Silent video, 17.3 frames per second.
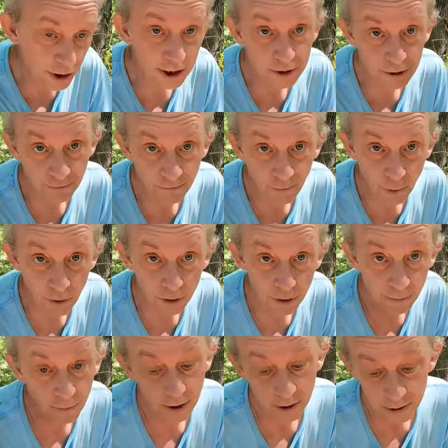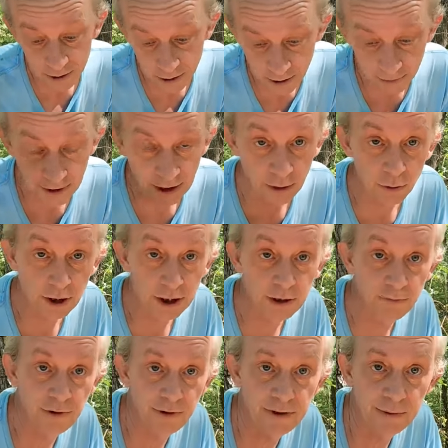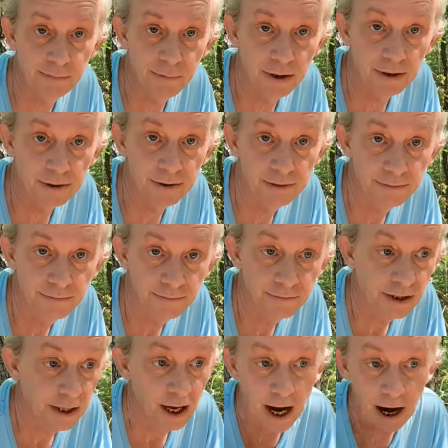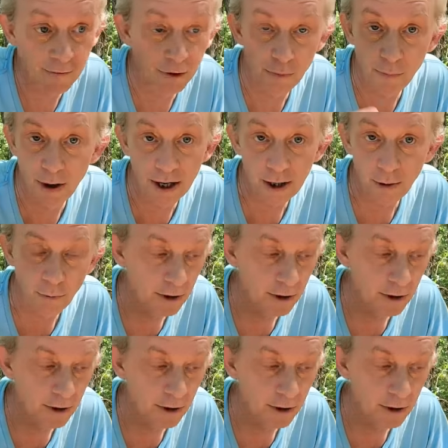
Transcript: gets the $400 and the dealer gets $50. Everybody